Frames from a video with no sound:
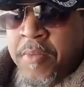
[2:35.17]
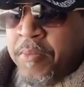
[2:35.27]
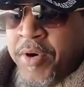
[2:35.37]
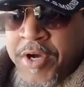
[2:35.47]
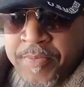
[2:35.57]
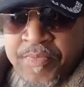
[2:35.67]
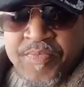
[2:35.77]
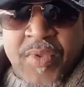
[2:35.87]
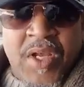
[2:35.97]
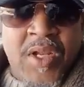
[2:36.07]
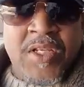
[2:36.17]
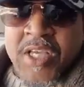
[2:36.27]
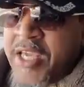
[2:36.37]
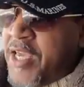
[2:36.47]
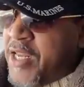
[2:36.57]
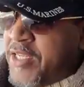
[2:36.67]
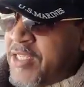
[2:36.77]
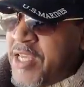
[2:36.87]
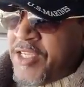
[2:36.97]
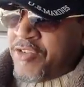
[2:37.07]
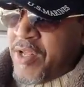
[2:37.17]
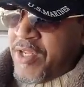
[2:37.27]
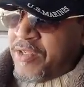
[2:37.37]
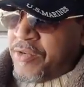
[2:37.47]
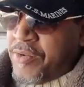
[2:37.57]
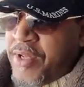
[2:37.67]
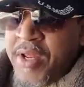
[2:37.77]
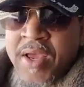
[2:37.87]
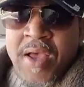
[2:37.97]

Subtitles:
But let's get straight into it.